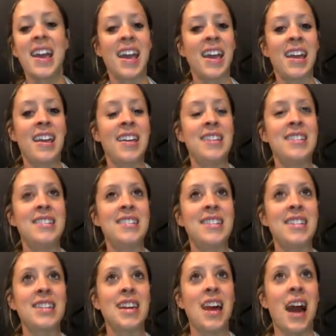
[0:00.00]

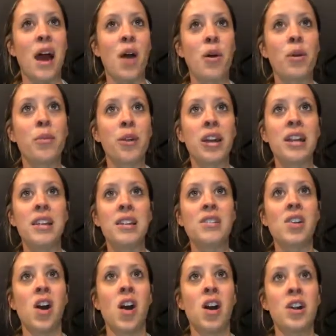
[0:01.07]
And our brains
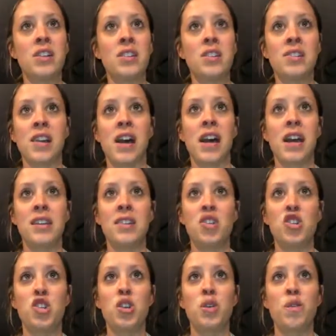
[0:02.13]
aren't
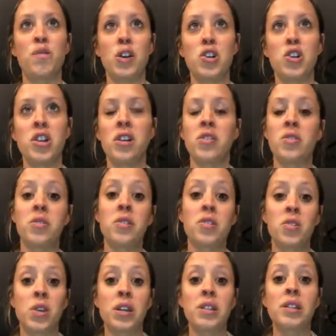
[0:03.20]
designed to function under the
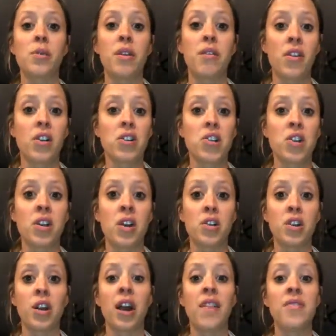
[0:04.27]
stress that we function
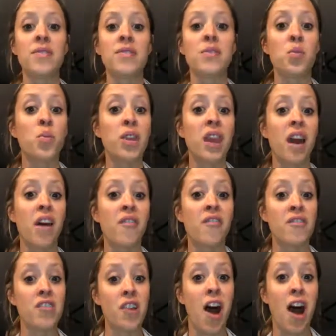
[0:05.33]
under. And we
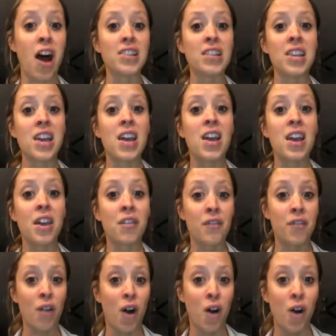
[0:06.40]
have not
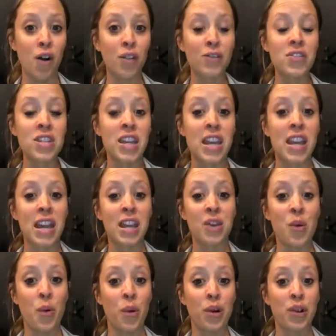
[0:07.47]
evolved
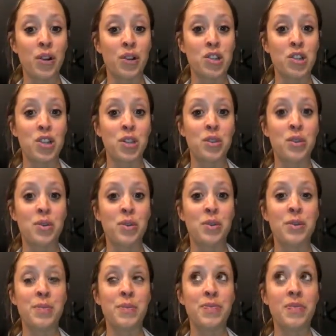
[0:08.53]
in order
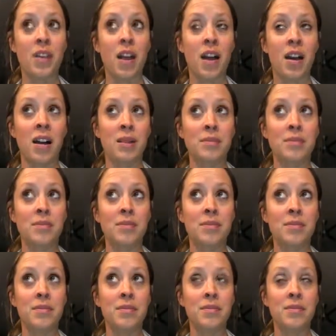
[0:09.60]
to
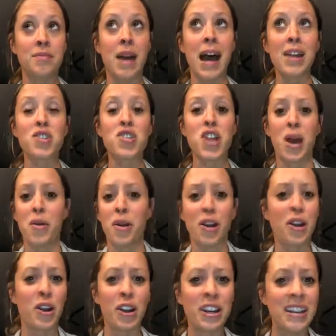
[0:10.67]
match our
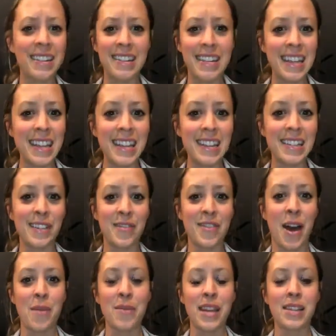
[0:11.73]
current needs, if
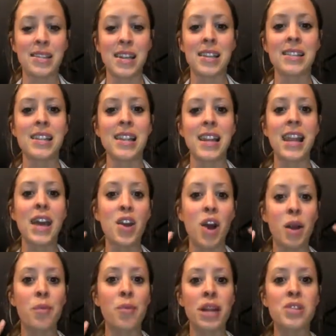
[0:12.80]
that makes sense. And again,
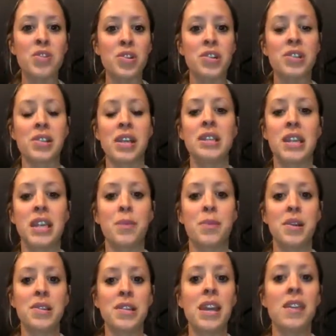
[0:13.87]
our brains are designed to keep
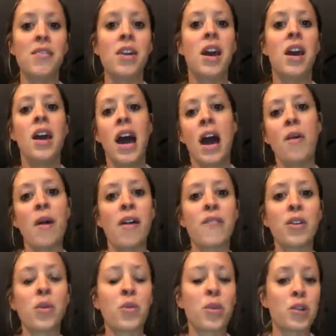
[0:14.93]
us safe.
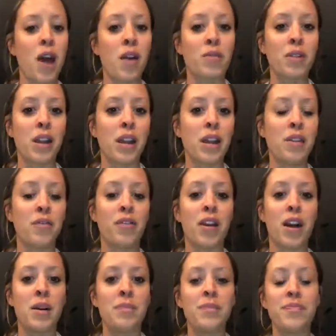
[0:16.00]
However, we're not running
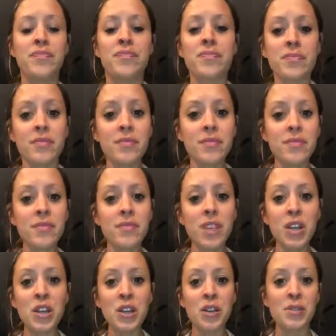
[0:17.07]
from
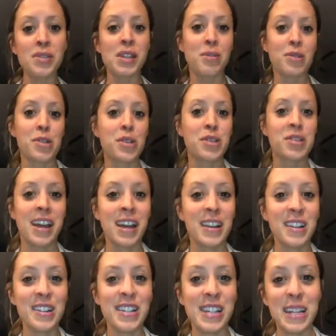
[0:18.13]
saber-toothed
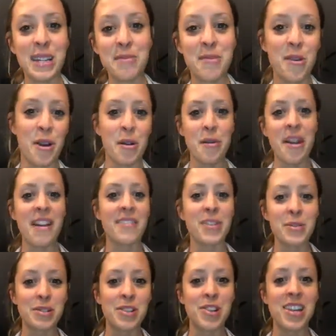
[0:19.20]
tigers anymore, or
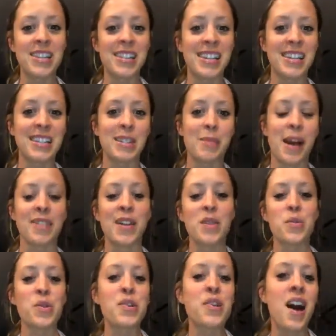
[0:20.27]
whatever was chasing us back
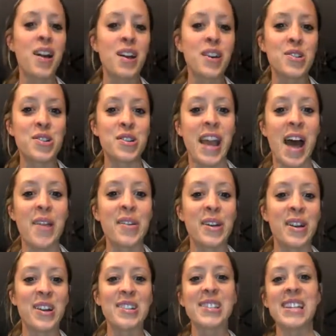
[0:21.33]
then. We're not
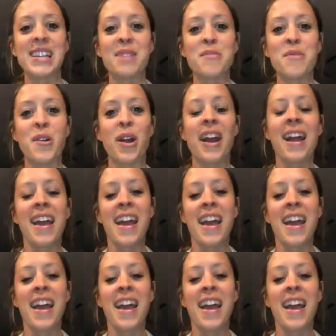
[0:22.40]
hunter-gatherers anymore.